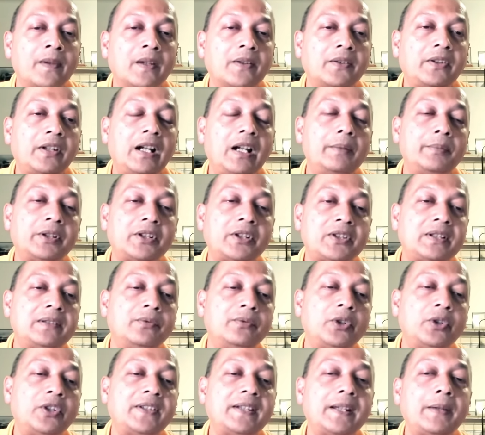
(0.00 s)
Sri Ramakrishna
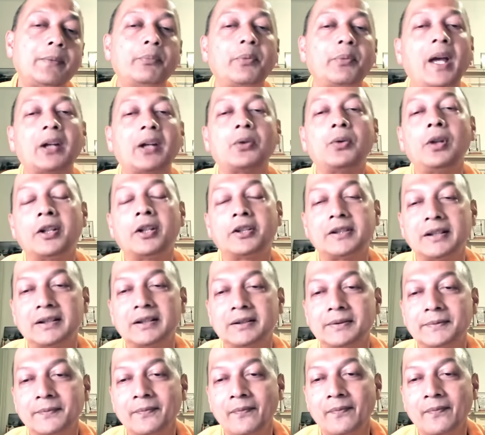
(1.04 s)
would say vyakulata,